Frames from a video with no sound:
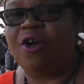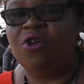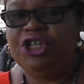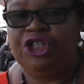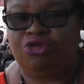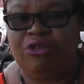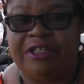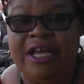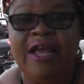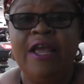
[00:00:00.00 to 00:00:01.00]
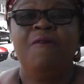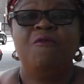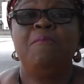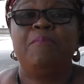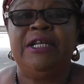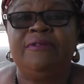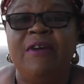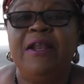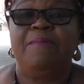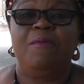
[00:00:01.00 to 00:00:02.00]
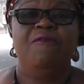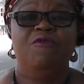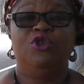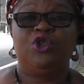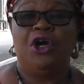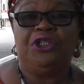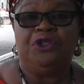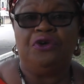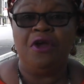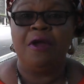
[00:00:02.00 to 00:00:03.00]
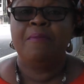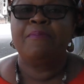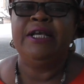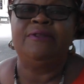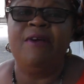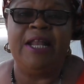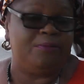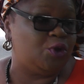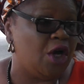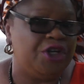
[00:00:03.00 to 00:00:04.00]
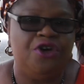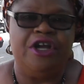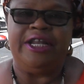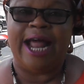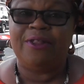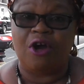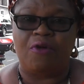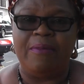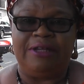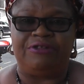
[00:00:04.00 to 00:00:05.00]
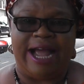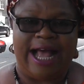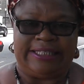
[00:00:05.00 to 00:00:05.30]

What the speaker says: on the street. Even Prince Philip even told you. Prince Philip told you in that documentary I